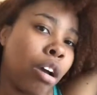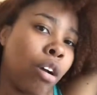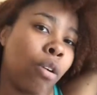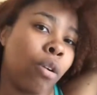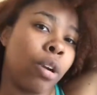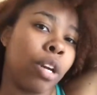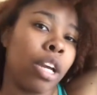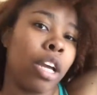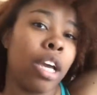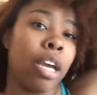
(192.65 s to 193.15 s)

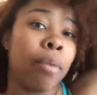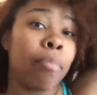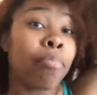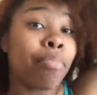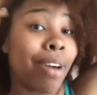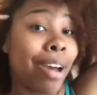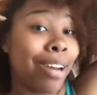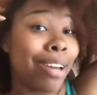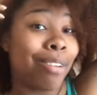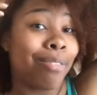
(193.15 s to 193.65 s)
on a
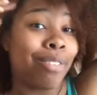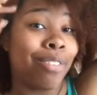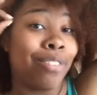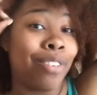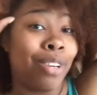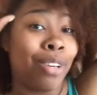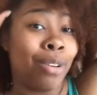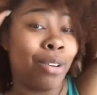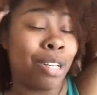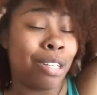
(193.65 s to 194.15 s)
product
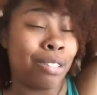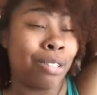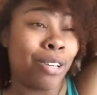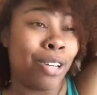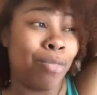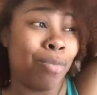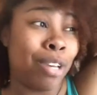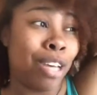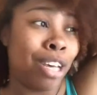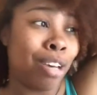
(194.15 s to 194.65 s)
review and it's
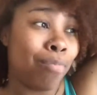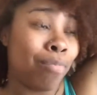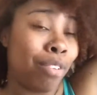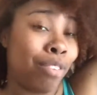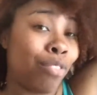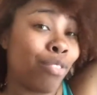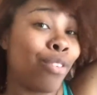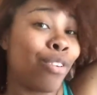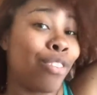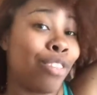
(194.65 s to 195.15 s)
going to be up
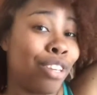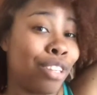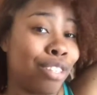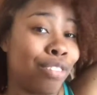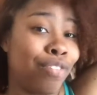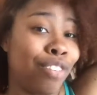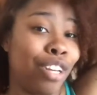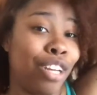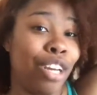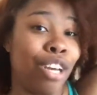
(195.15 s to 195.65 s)
before this
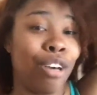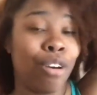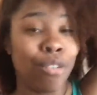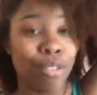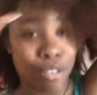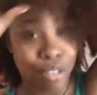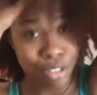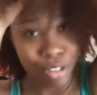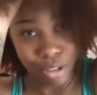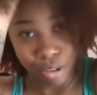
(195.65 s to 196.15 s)
video,
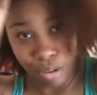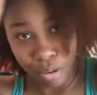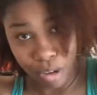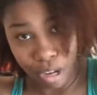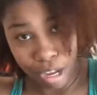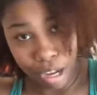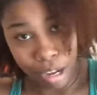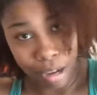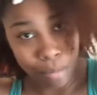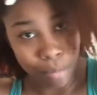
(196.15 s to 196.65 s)
so
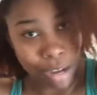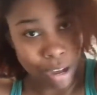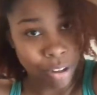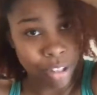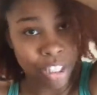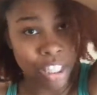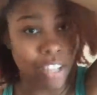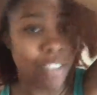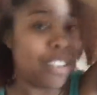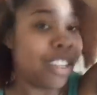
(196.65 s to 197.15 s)

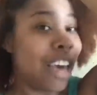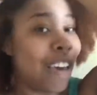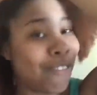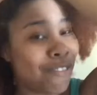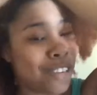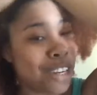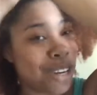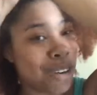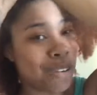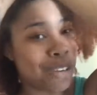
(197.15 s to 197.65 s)
I'll leave that
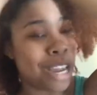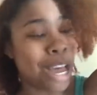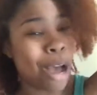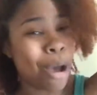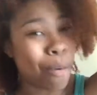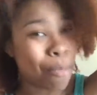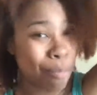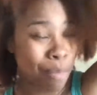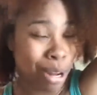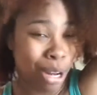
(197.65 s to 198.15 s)
video down
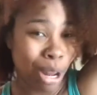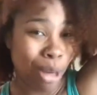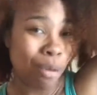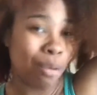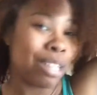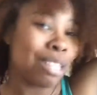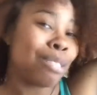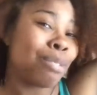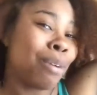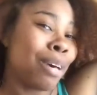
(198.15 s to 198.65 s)

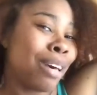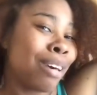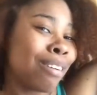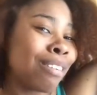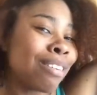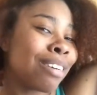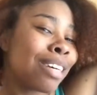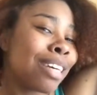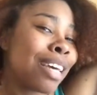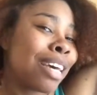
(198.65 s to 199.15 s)
below as
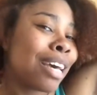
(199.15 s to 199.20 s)
well.